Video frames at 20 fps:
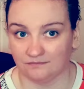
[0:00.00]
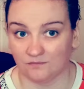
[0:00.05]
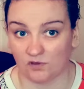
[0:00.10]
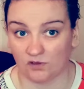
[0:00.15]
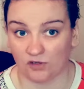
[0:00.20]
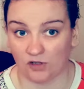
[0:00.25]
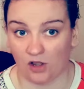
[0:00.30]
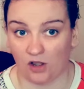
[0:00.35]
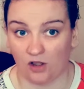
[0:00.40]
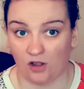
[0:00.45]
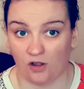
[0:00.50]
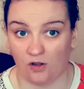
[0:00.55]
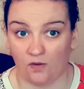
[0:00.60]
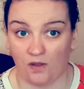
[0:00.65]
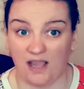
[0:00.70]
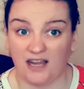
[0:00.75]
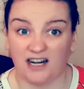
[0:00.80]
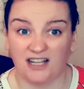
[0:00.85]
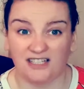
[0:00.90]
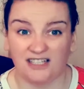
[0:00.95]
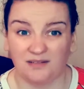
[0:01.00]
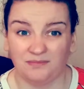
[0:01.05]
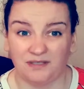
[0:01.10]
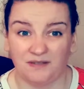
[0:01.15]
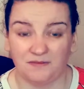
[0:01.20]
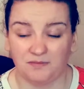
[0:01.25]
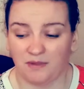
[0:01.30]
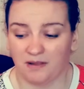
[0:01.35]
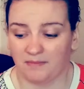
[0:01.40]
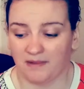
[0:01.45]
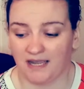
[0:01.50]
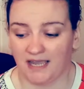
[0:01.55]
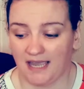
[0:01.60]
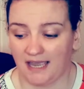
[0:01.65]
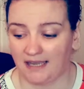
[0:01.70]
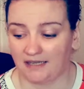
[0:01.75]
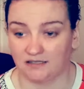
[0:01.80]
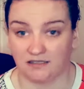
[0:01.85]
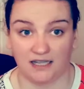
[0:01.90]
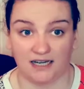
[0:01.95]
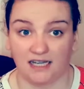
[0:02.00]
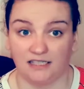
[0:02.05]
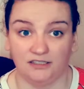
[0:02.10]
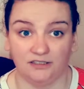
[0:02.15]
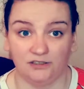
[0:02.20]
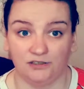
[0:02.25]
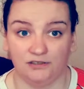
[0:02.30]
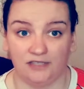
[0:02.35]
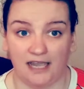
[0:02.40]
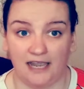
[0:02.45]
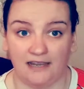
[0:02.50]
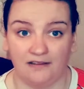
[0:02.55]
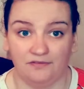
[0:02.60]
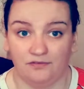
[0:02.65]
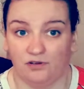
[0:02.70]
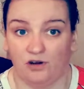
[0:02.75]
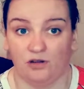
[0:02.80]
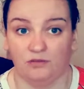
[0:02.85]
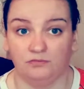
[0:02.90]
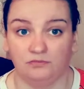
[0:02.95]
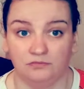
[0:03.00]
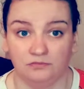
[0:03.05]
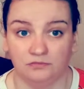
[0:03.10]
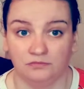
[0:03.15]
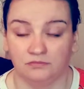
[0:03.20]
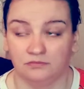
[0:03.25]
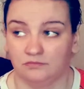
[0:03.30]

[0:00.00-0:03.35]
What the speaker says: So, and I sometimes buy my eggs like I did today from